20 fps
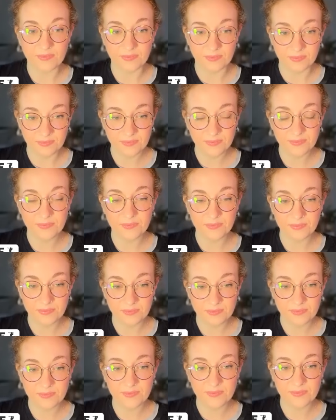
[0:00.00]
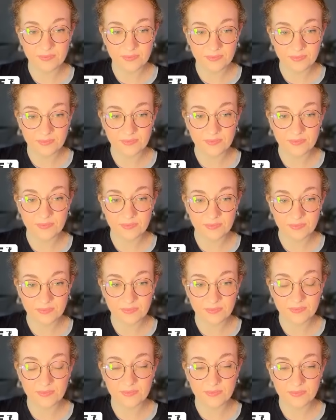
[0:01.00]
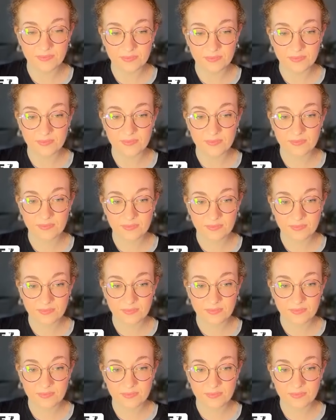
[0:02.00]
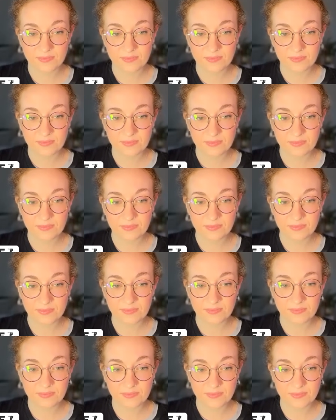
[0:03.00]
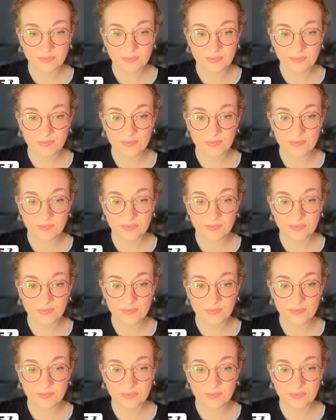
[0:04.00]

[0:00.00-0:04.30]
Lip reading: The person shown says nothing.